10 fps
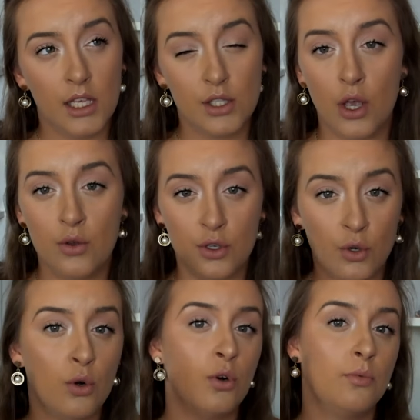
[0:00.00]
So
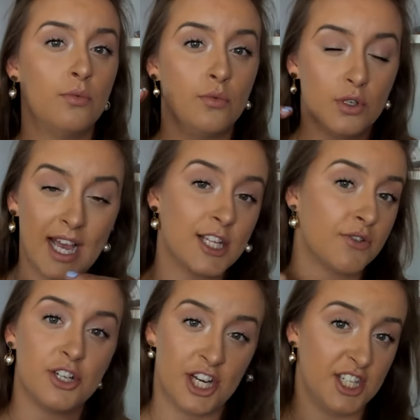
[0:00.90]
your
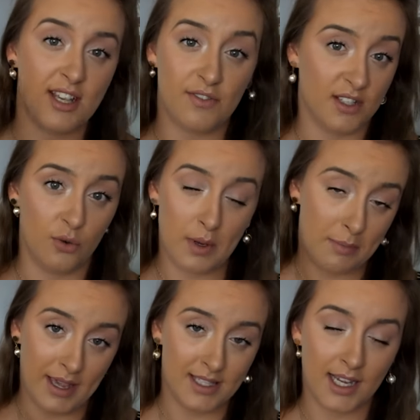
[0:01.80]
category changes every single
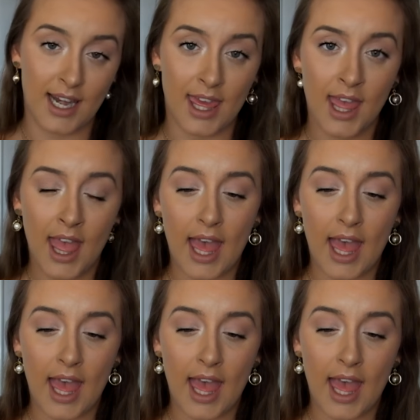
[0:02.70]
week, basically.